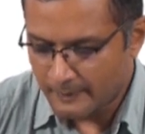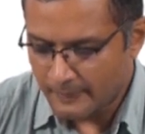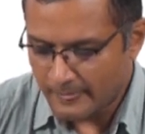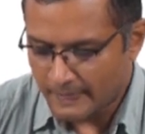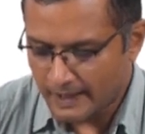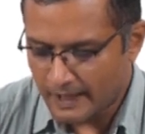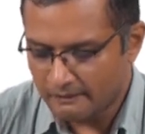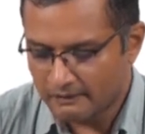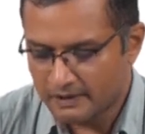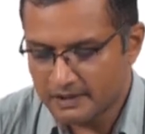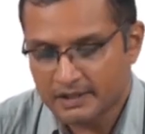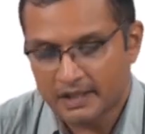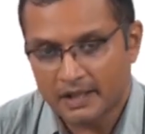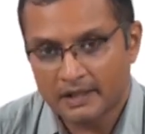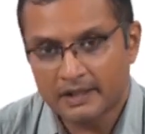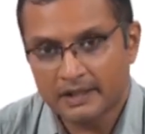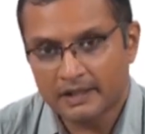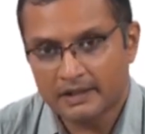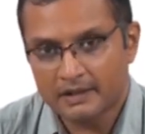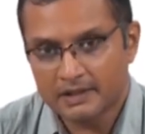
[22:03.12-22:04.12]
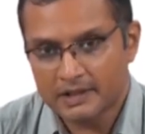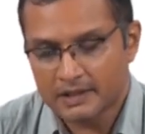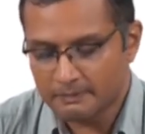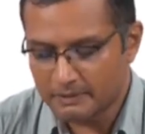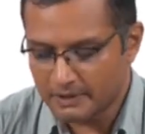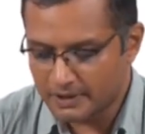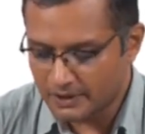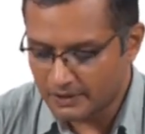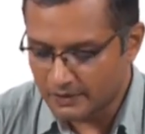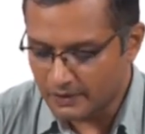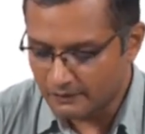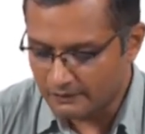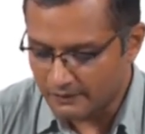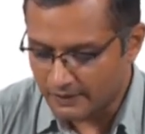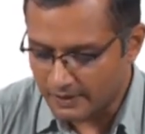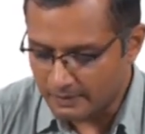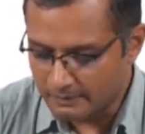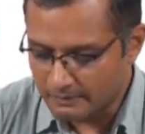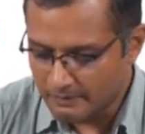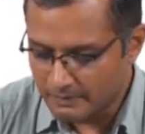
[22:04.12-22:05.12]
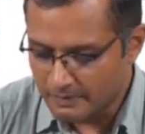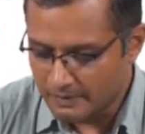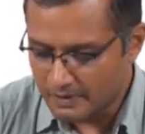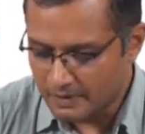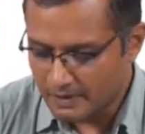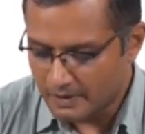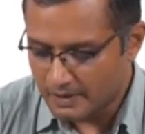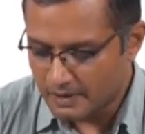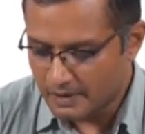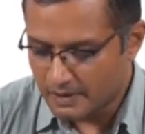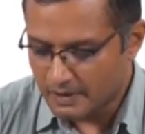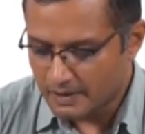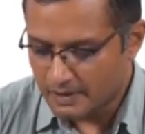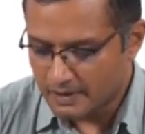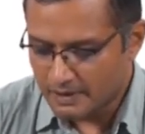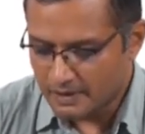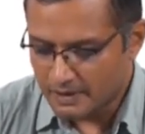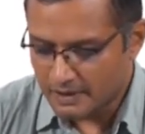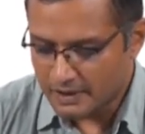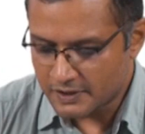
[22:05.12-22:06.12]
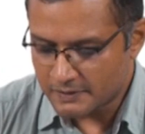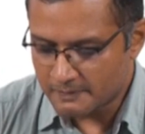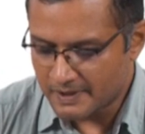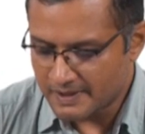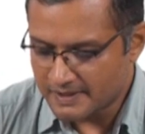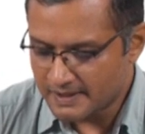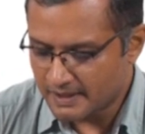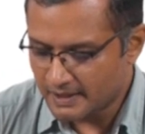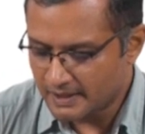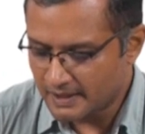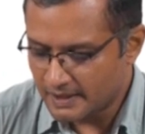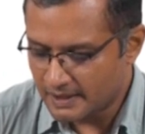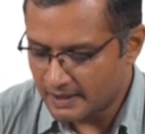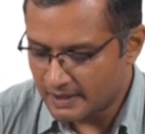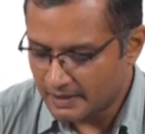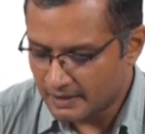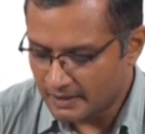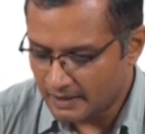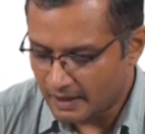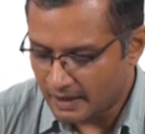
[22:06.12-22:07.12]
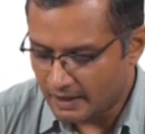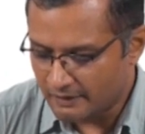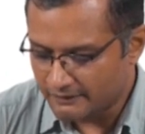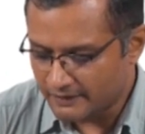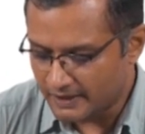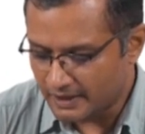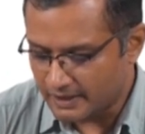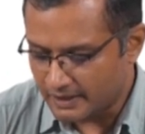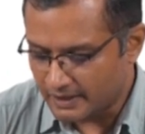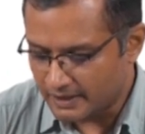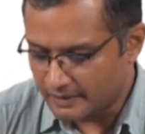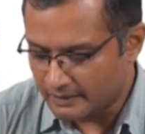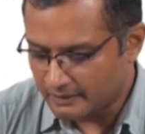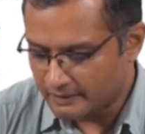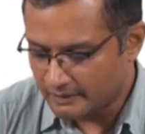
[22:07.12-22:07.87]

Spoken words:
average kinetic energy per degree of freedom is basically half k T.